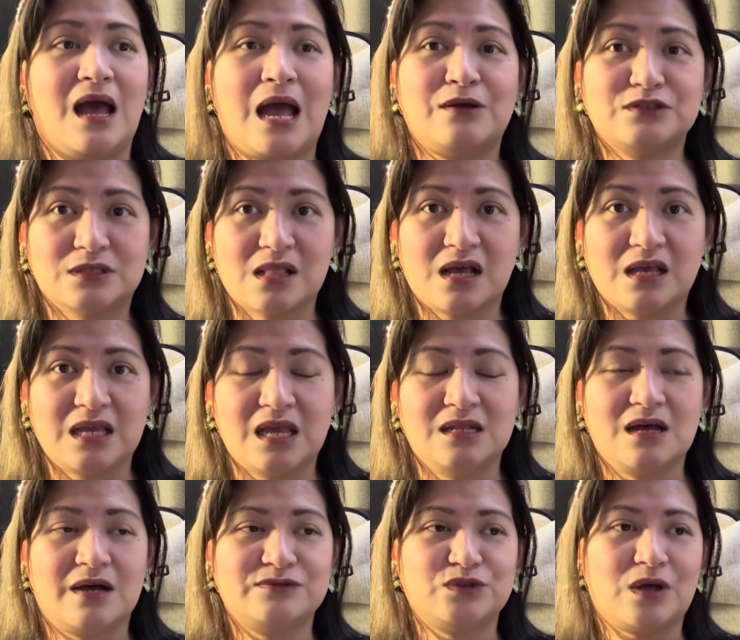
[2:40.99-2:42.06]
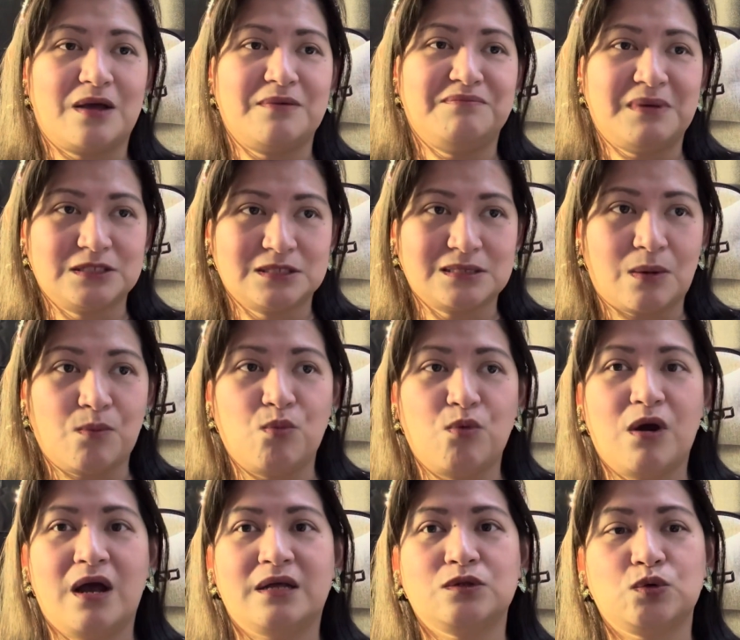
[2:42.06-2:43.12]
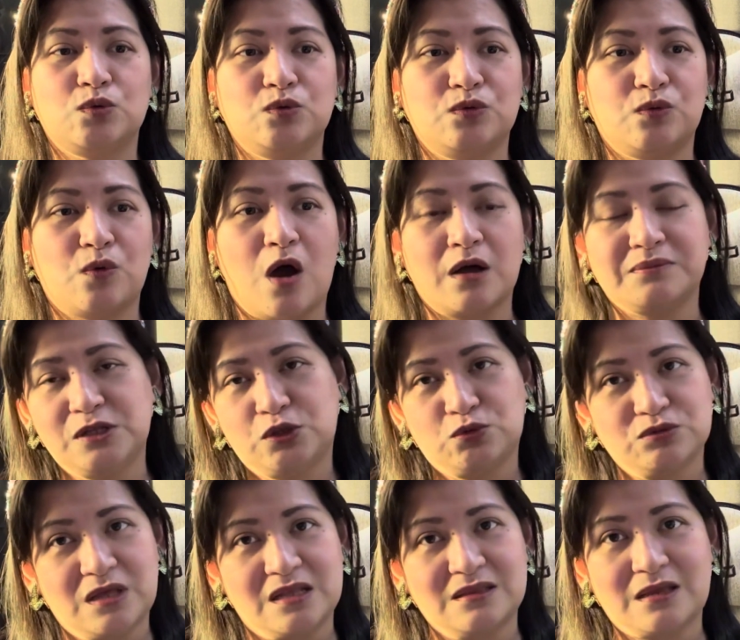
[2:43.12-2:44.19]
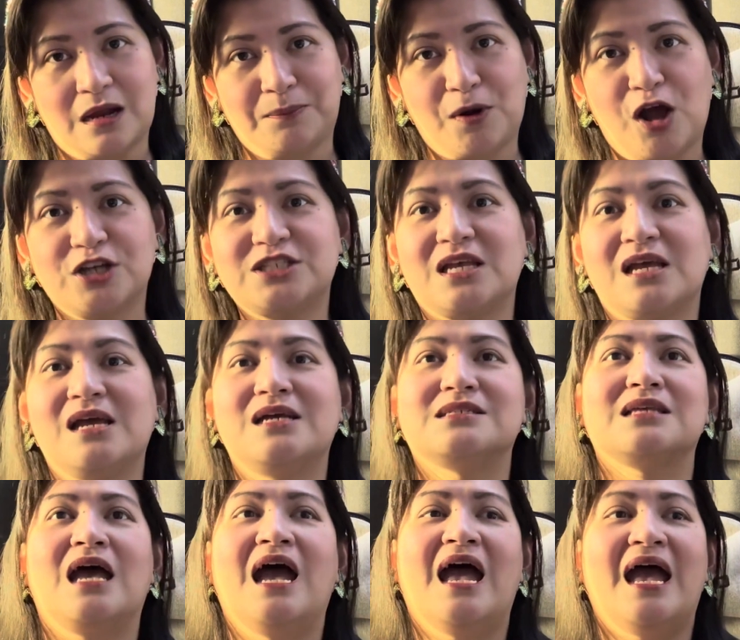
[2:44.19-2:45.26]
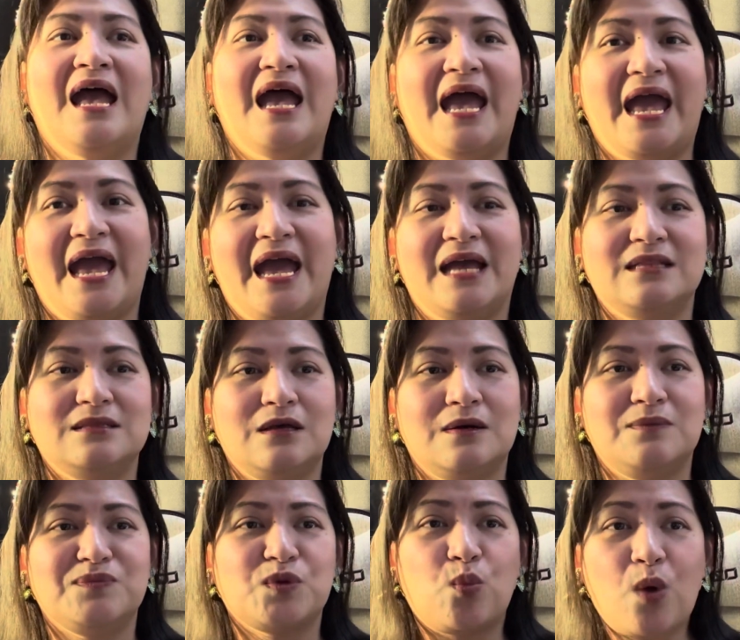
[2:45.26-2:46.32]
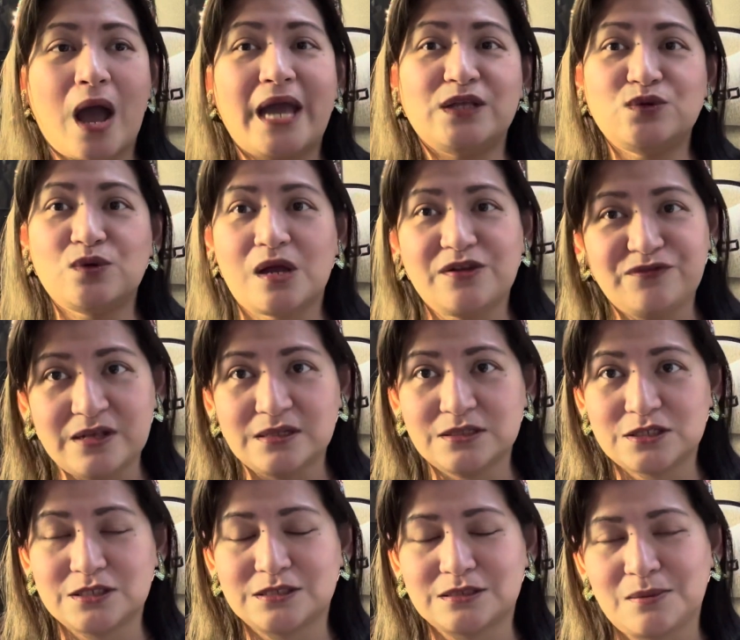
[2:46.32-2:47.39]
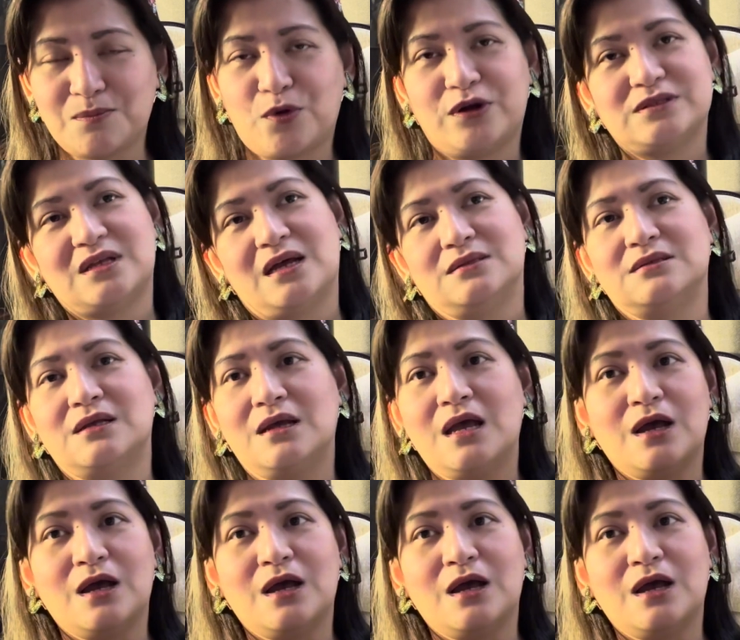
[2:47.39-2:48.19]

I was lucky enough to have met someone who walked me through the entire process and why do I feel this is important?